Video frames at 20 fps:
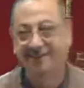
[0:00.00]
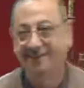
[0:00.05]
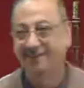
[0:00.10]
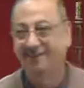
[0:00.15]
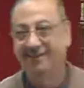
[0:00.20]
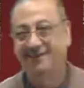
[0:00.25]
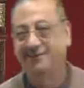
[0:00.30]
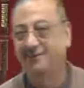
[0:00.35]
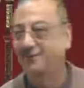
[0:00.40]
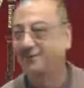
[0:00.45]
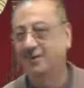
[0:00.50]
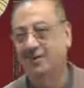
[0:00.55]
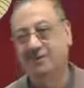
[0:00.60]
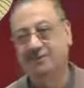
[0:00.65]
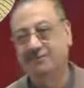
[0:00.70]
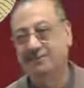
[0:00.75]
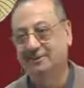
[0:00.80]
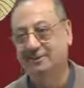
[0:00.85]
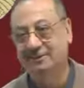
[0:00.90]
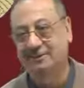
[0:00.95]
You don't
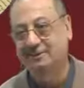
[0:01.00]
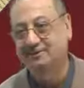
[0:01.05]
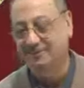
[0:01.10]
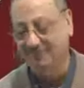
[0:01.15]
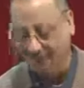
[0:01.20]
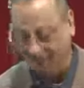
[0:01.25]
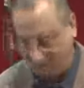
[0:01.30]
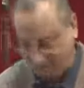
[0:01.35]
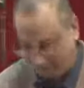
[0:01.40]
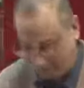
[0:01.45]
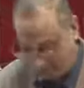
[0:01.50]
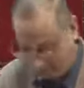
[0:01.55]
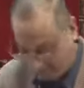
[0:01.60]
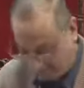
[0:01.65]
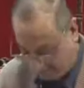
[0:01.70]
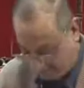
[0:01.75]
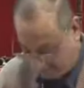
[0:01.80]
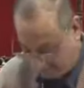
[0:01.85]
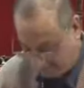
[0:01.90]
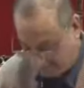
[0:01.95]
visit me, brother.
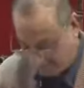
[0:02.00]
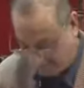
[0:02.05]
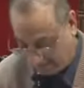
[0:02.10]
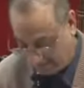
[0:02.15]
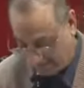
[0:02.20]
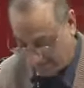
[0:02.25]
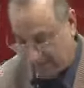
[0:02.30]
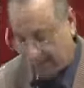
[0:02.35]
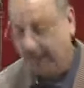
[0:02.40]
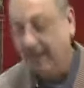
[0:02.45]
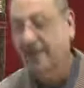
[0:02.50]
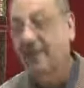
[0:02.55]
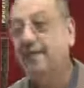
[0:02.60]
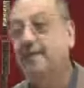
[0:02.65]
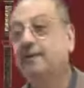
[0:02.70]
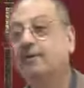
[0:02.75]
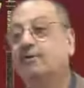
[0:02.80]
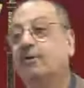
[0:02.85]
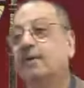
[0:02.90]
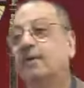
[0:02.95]

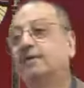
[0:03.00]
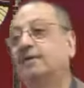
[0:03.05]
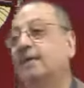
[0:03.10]
Ana, what is